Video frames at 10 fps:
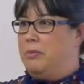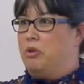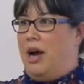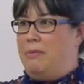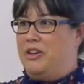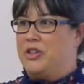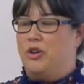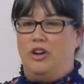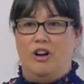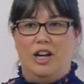primaries
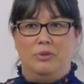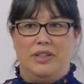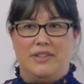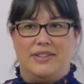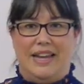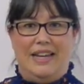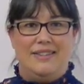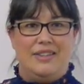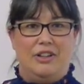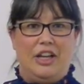going on with the
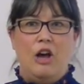states, they're like,